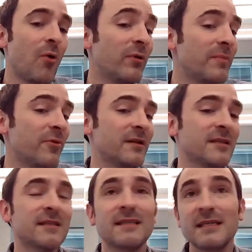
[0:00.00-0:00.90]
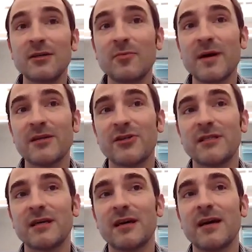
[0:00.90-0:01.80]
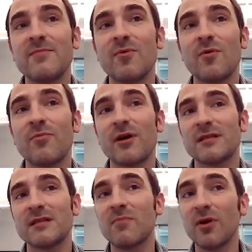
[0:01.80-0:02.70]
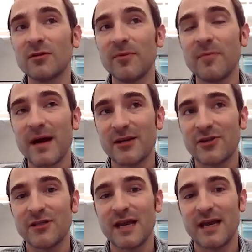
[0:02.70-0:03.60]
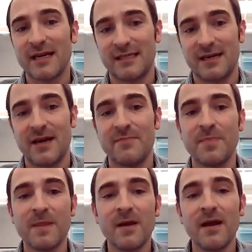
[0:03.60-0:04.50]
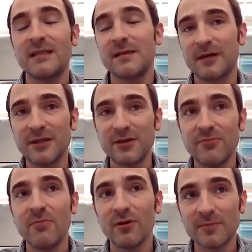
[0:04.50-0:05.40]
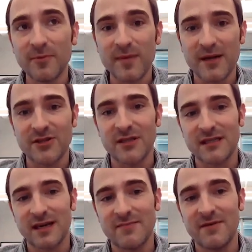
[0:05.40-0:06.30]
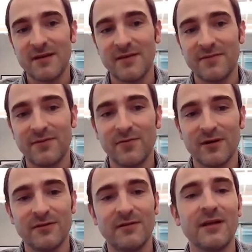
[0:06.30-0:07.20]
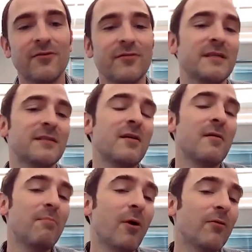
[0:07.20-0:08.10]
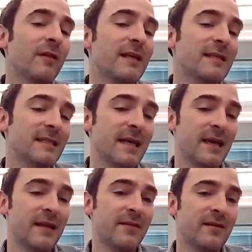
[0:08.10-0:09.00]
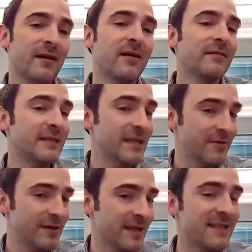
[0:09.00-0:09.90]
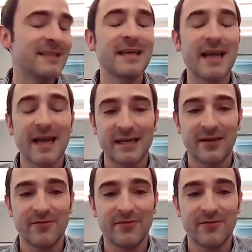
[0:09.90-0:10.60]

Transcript: only process a single batch at a time or process multiple batches at a time. Typically, you do multiple batches at a time if you want to increase both latency and decrease latency and